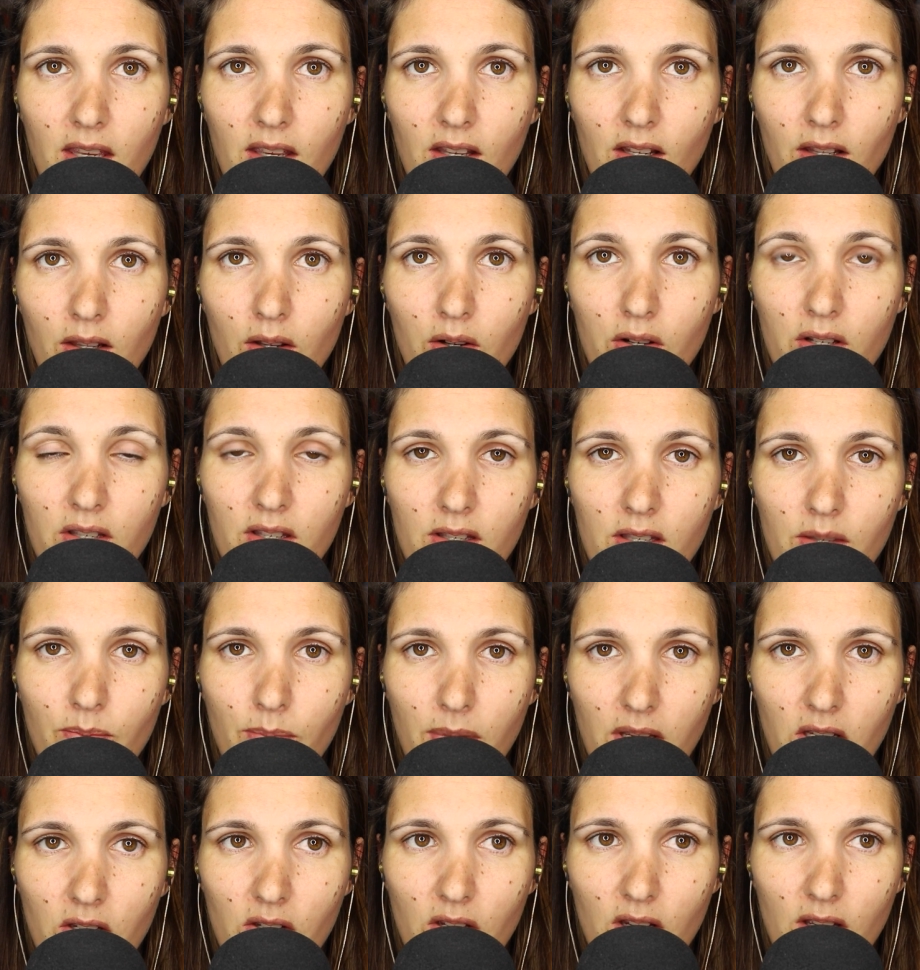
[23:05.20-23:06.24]
it look
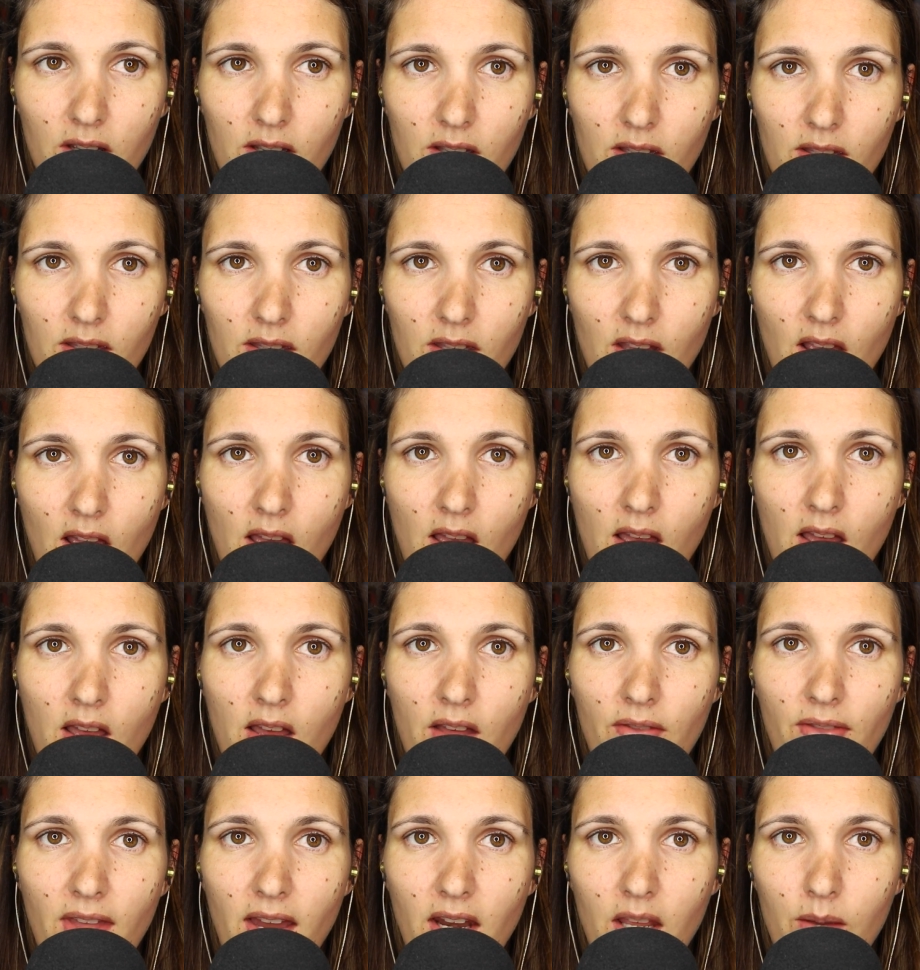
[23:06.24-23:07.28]
suspicious
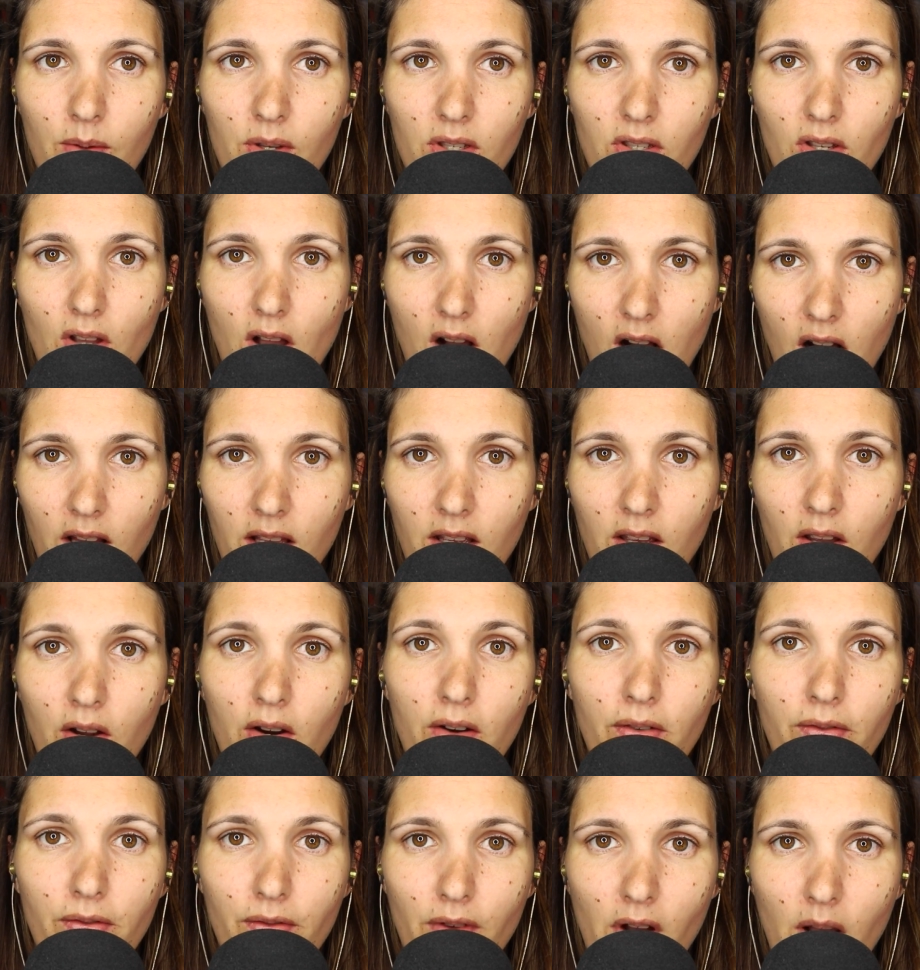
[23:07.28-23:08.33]
that he was calling her
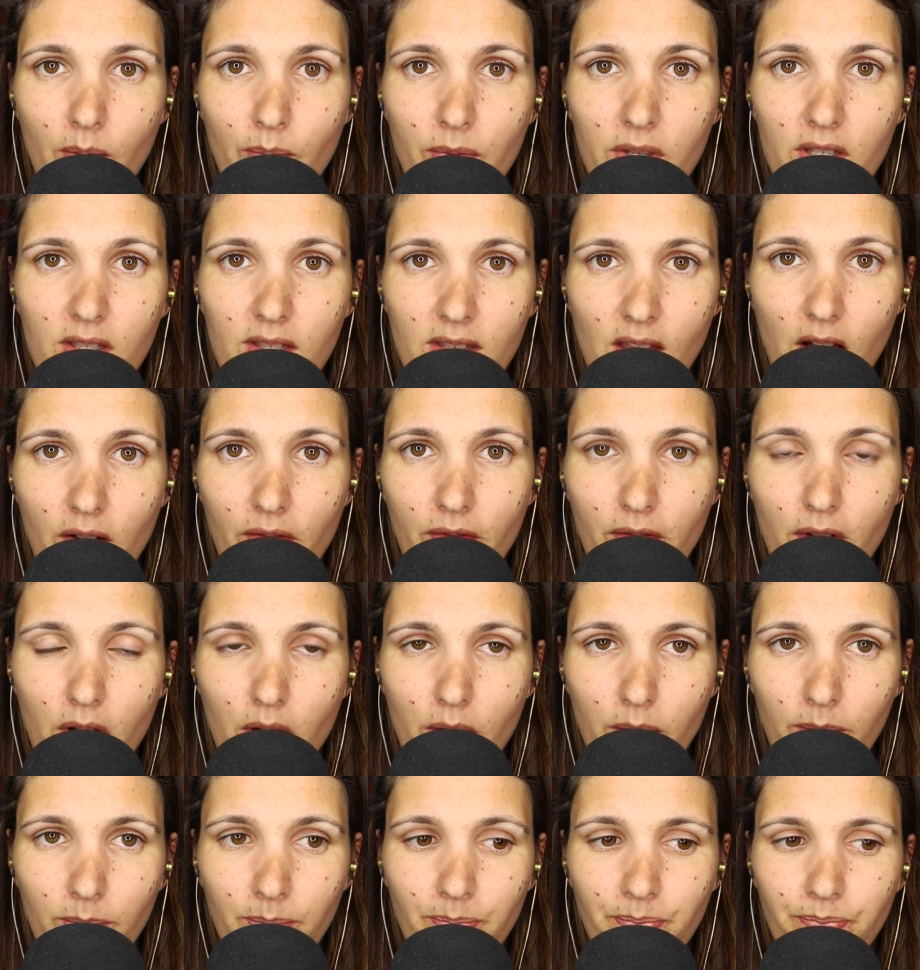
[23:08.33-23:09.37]
from the cell
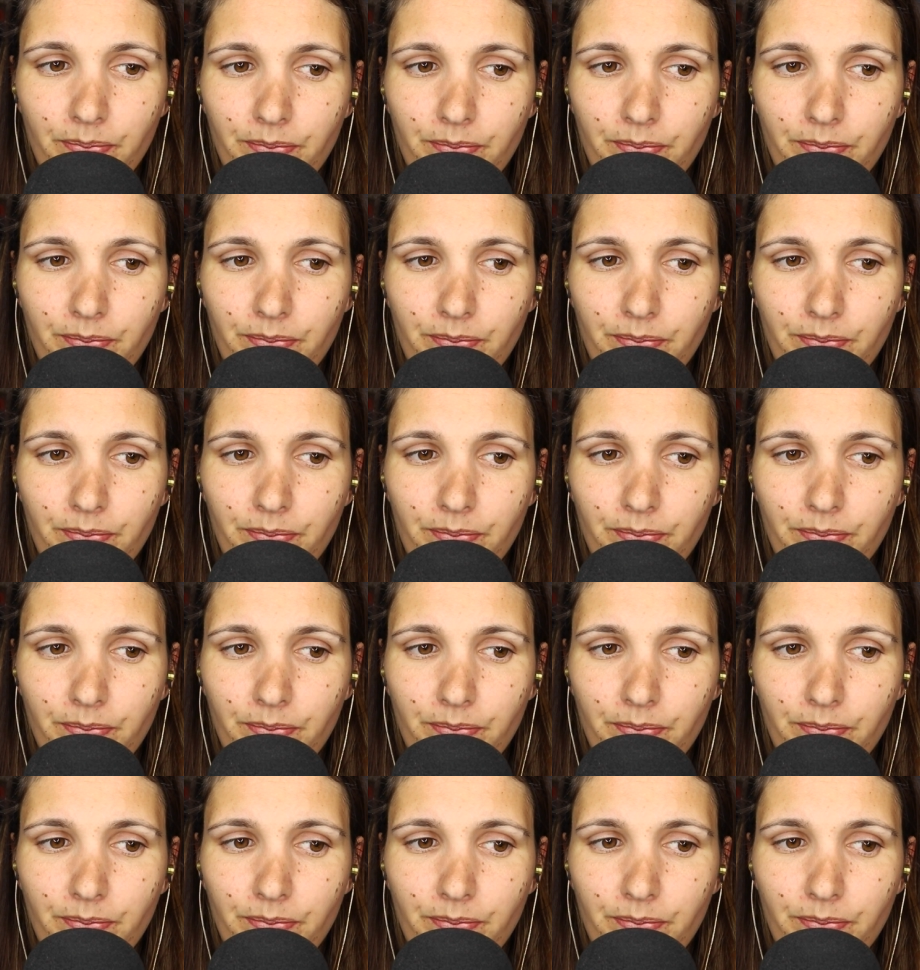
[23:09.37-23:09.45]
phone.